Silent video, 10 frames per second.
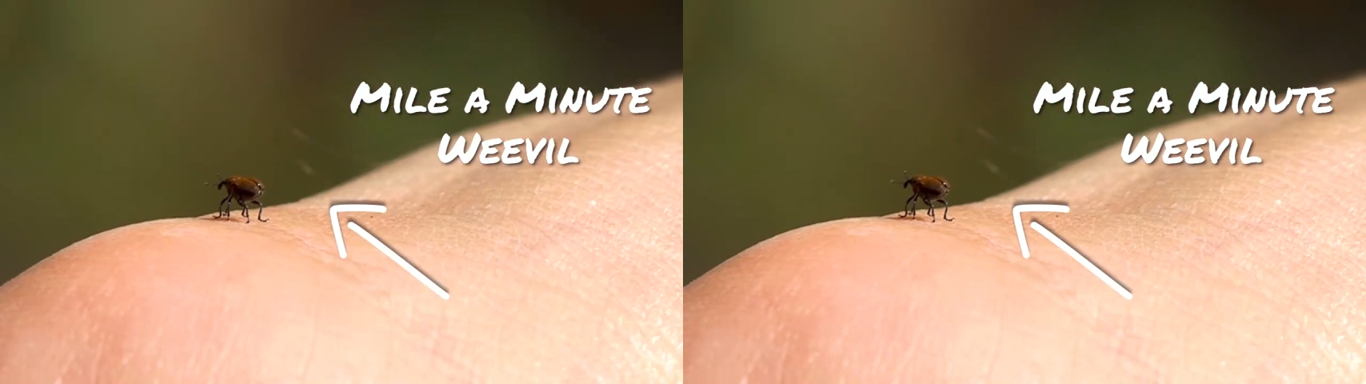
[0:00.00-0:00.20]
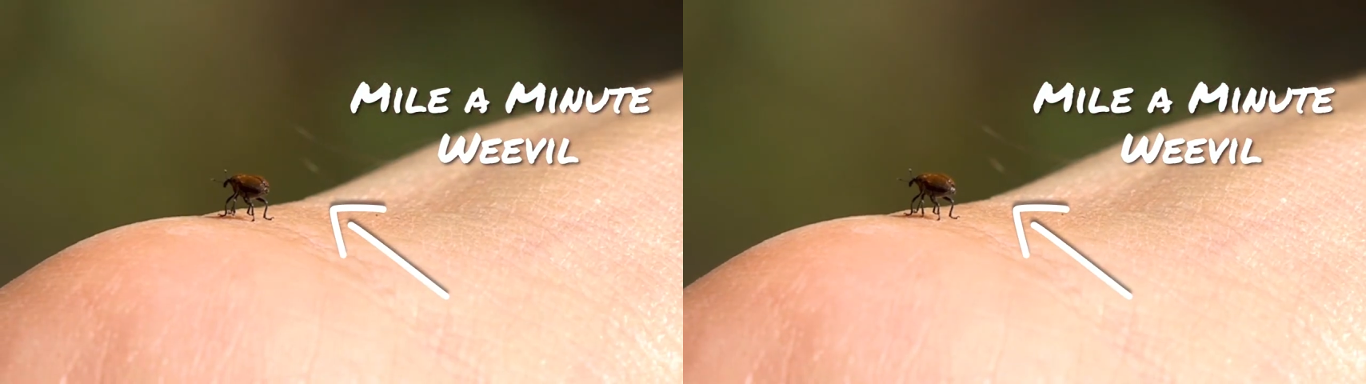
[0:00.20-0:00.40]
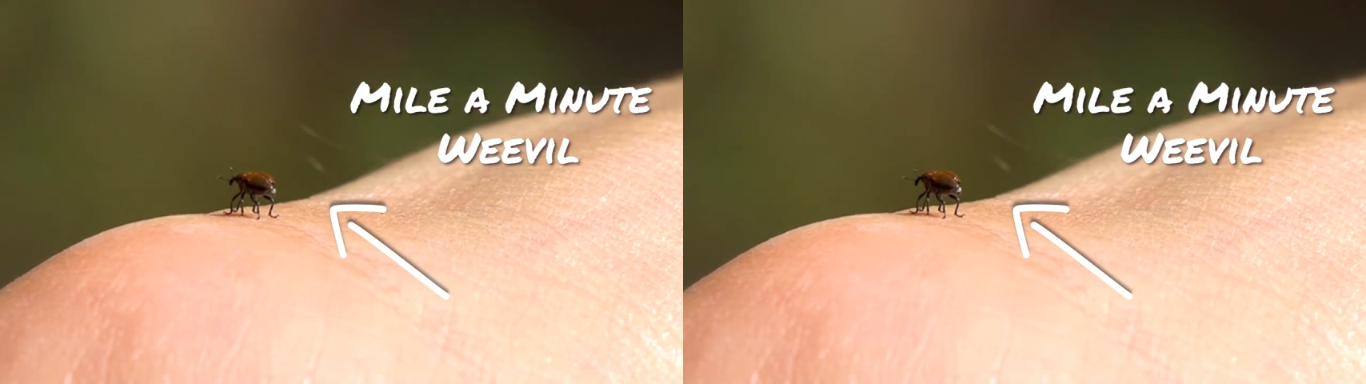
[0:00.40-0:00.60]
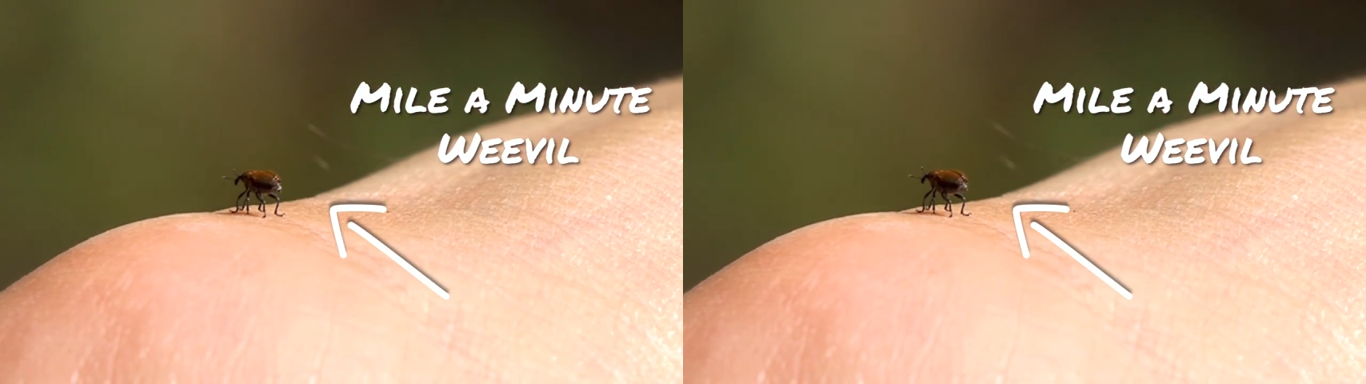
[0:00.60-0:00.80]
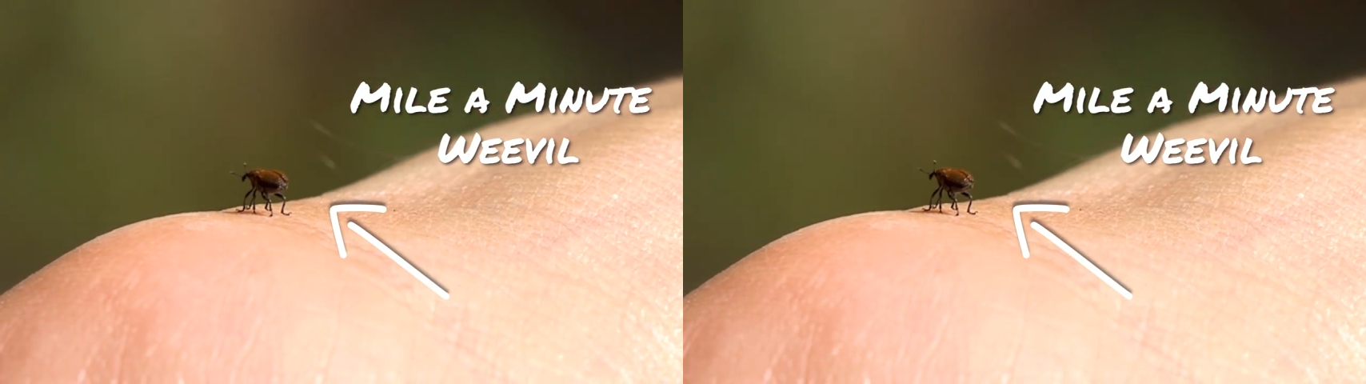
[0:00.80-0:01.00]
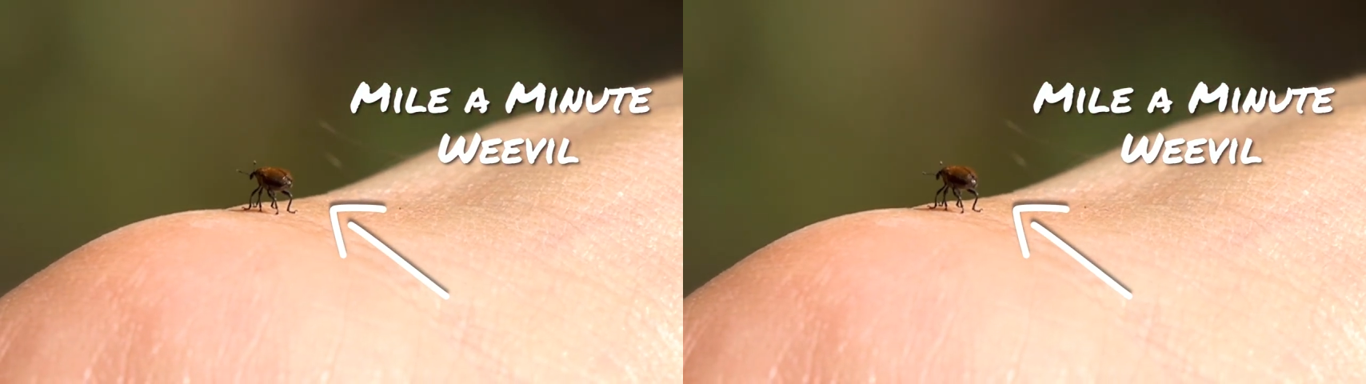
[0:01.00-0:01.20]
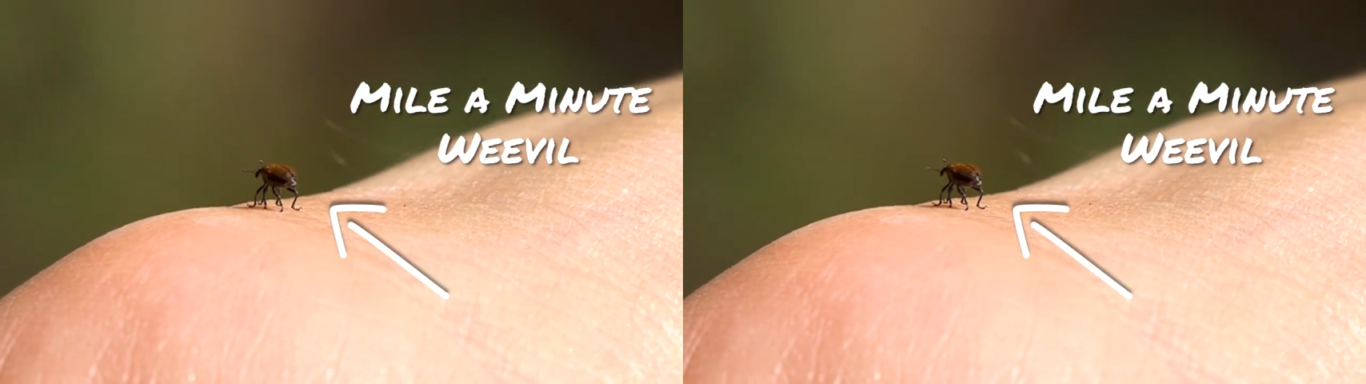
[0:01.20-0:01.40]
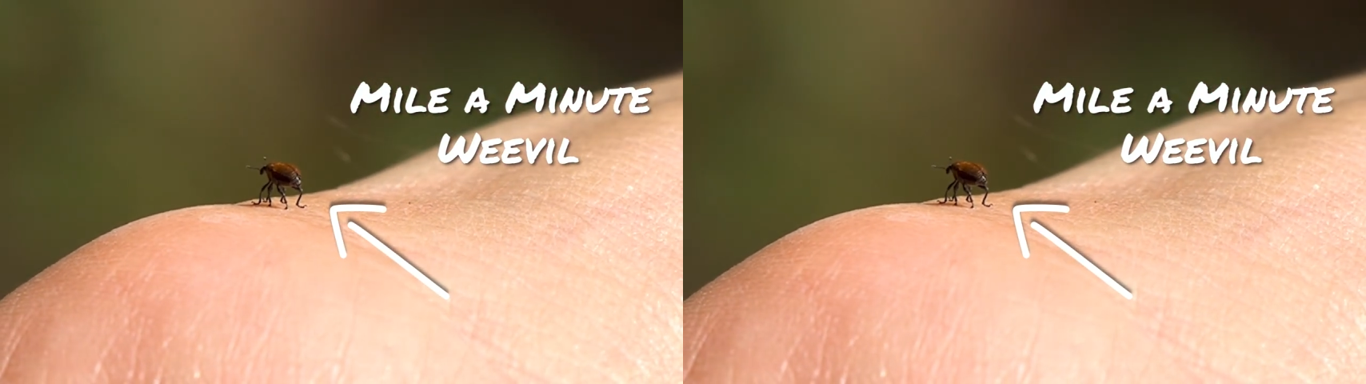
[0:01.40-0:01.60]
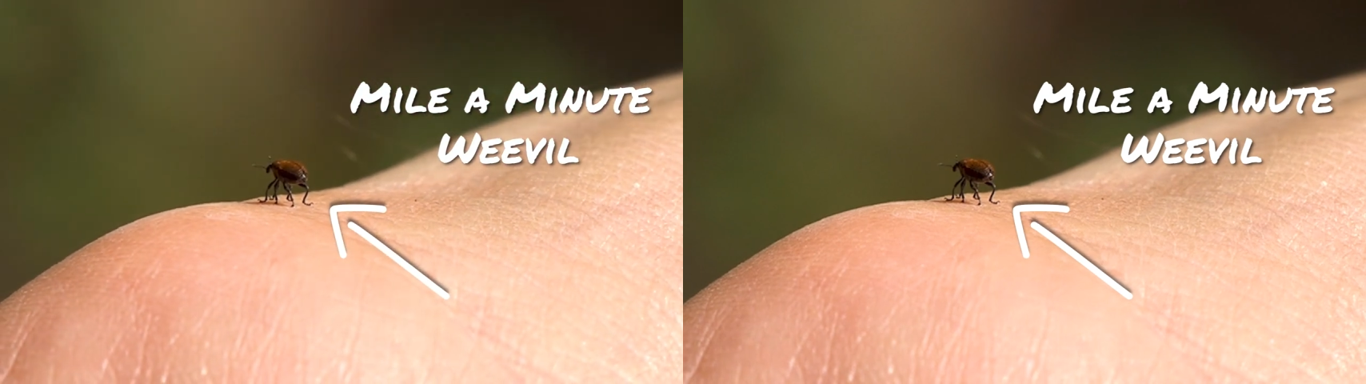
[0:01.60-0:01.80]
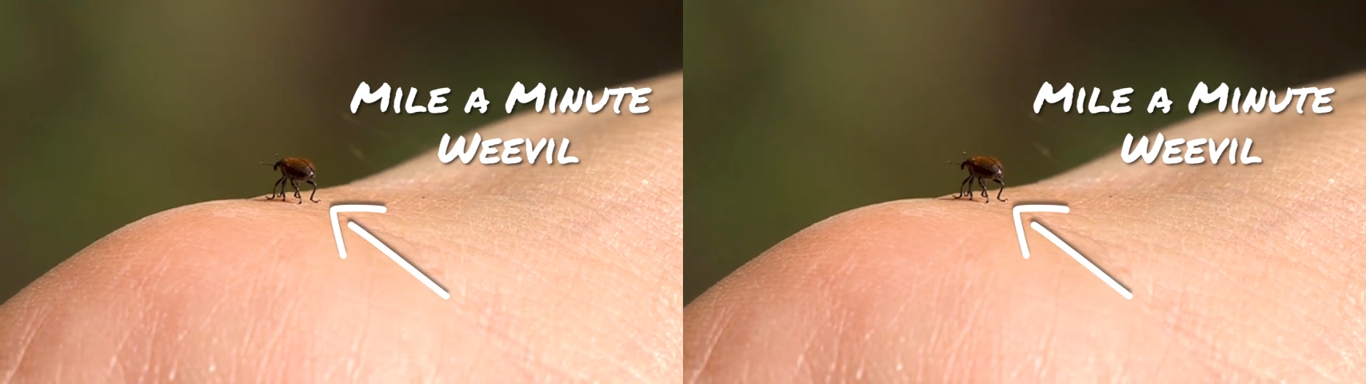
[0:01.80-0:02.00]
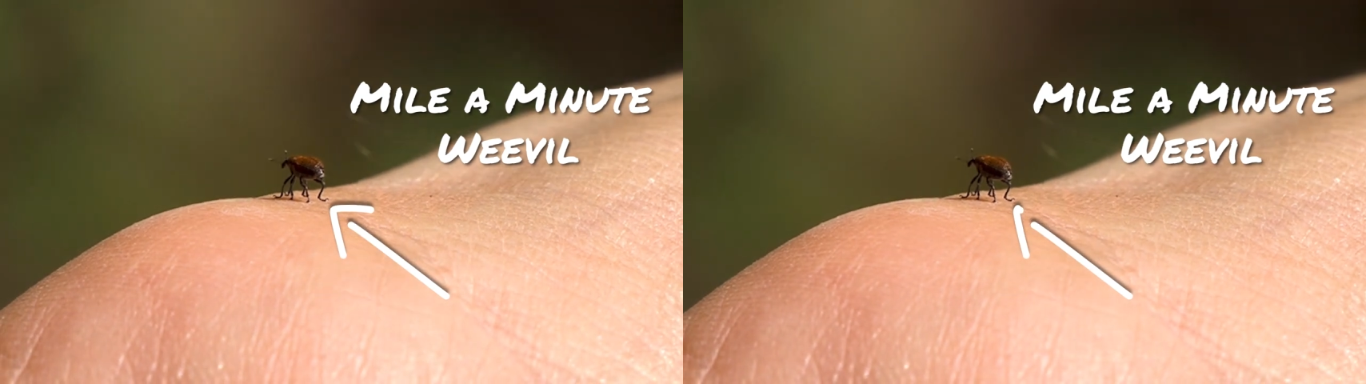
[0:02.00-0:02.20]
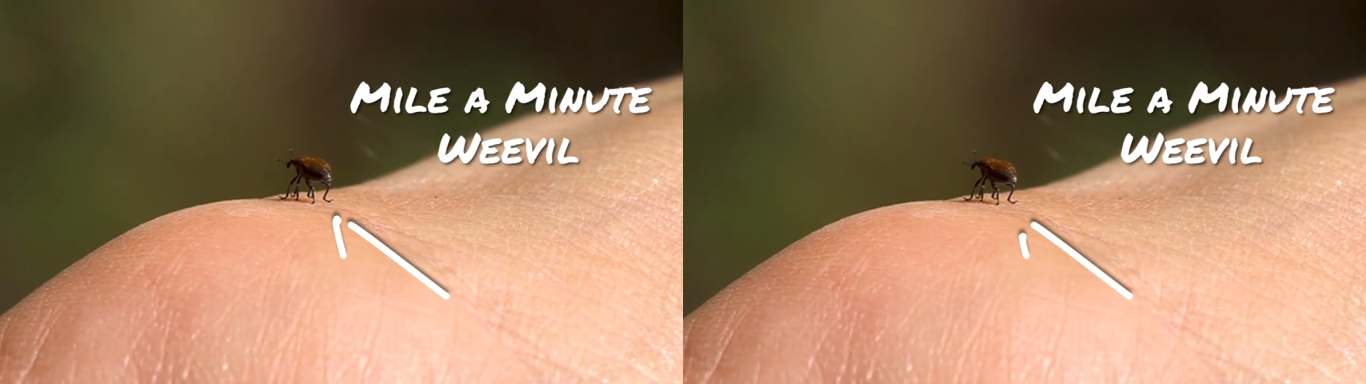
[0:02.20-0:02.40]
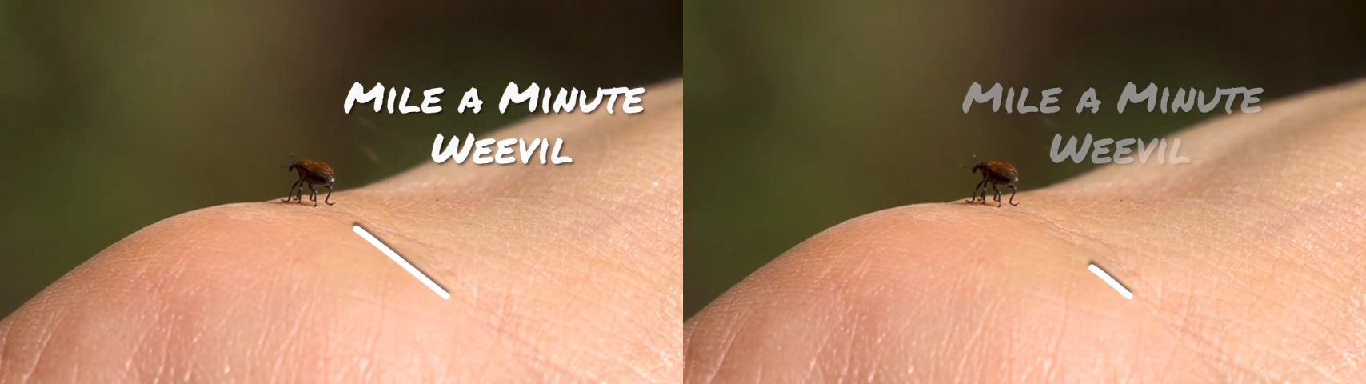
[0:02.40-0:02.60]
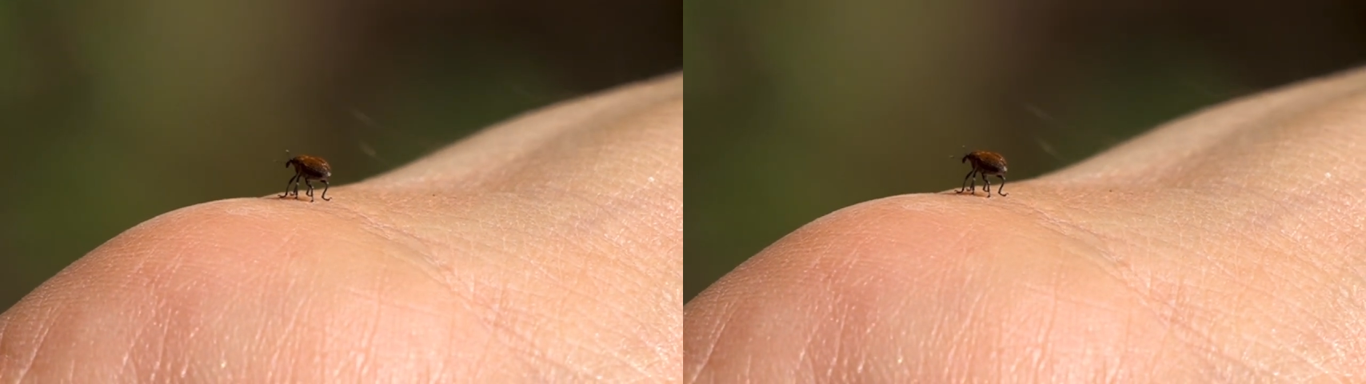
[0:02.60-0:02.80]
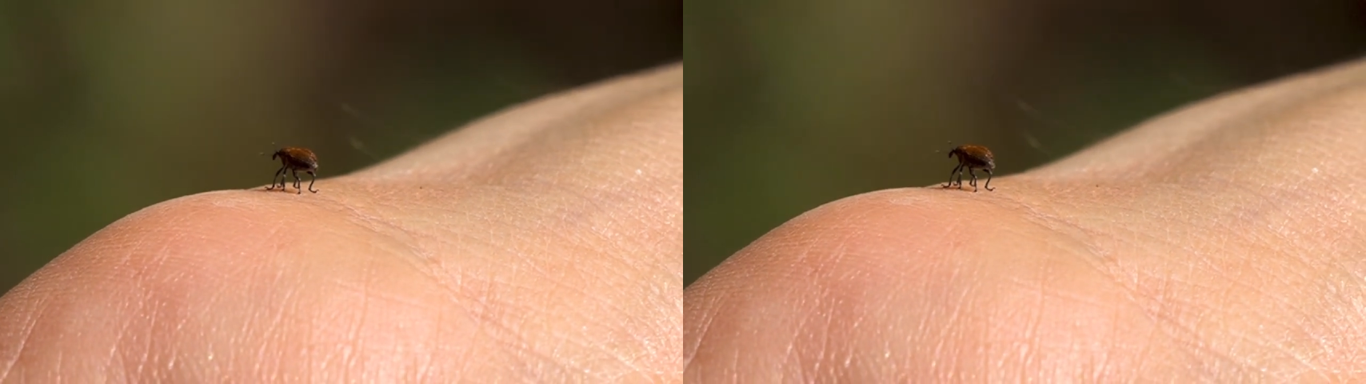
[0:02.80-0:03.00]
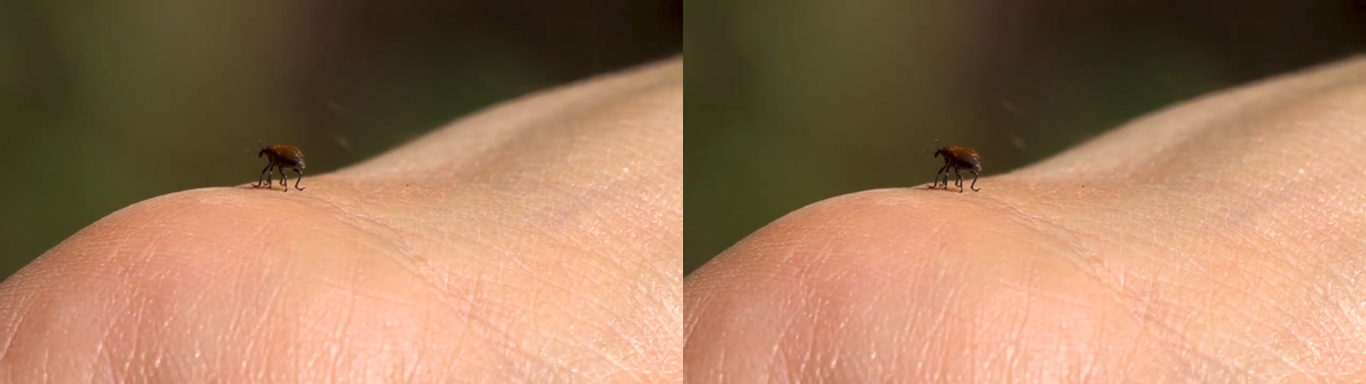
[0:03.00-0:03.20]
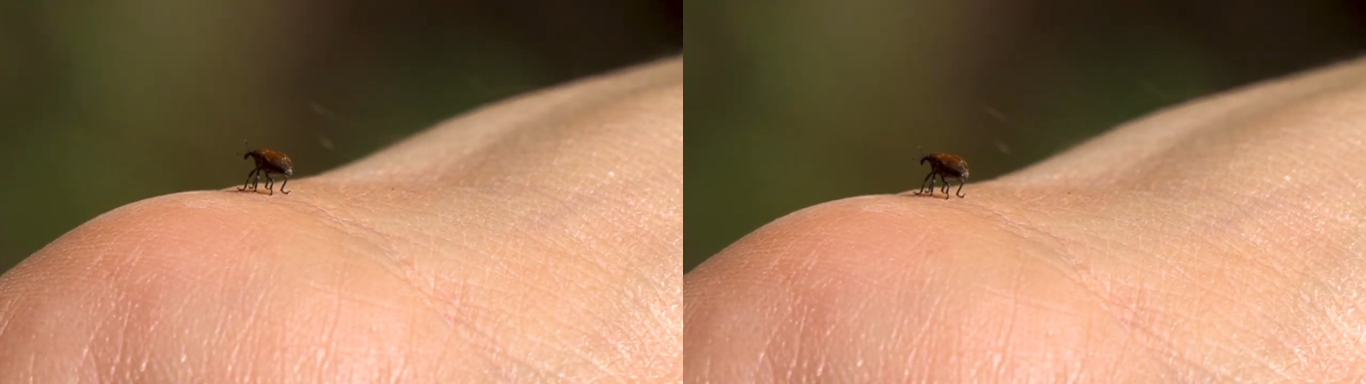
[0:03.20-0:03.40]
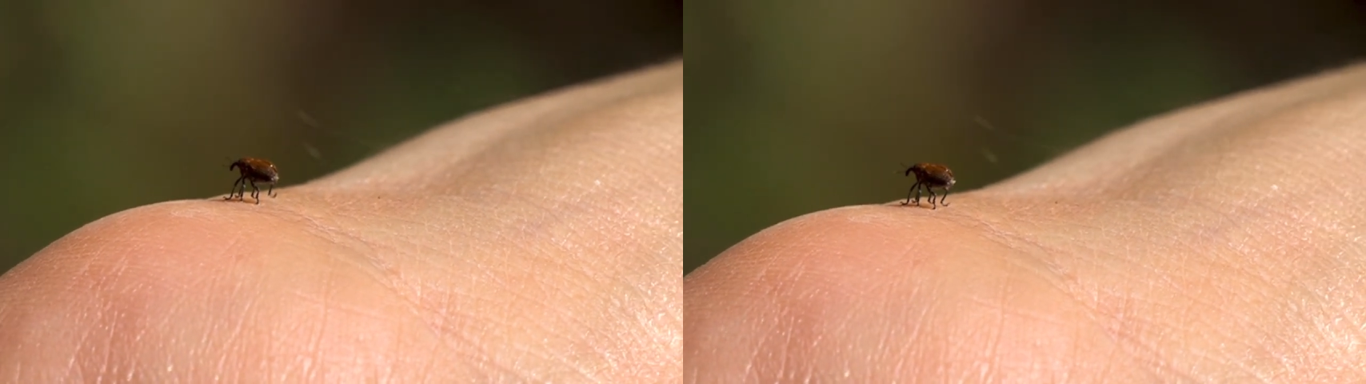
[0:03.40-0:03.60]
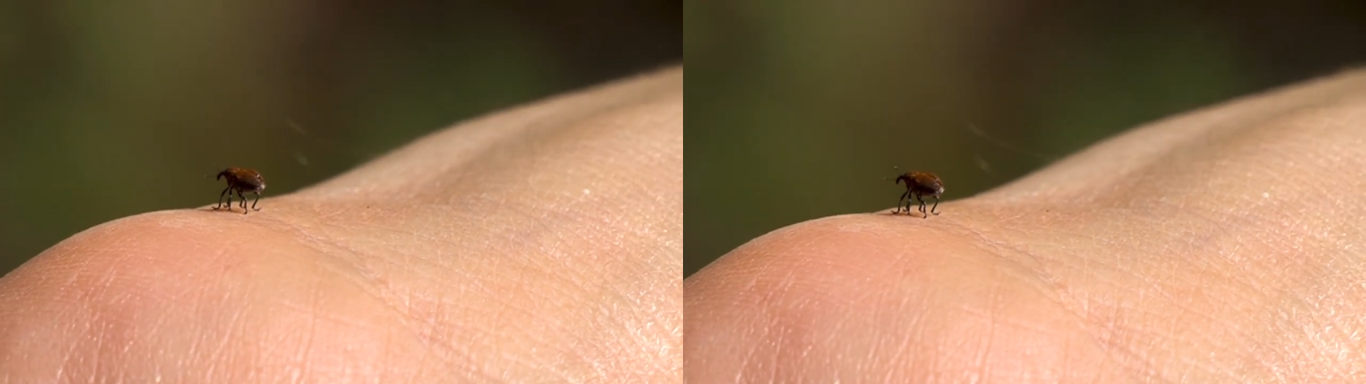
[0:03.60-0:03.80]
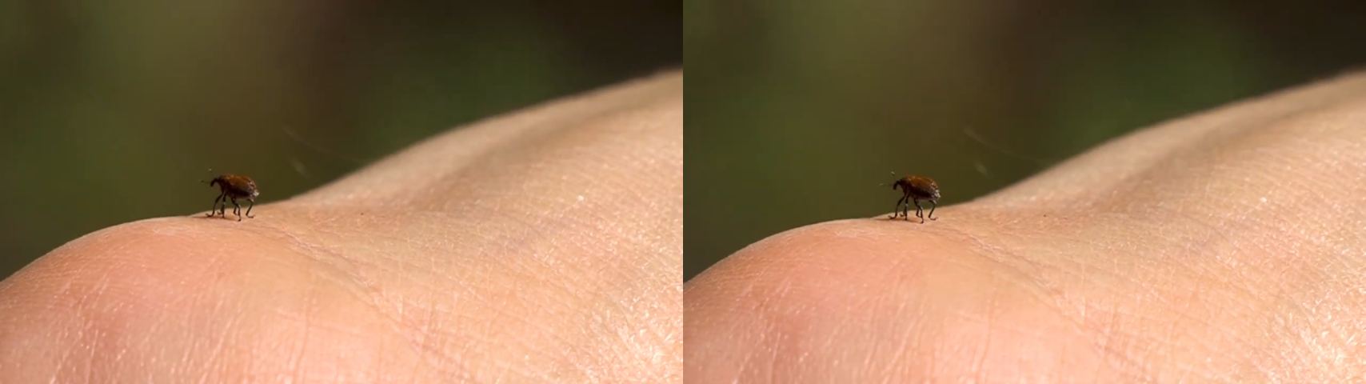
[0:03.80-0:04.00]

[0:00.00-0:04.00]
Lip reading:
(no speaker visible)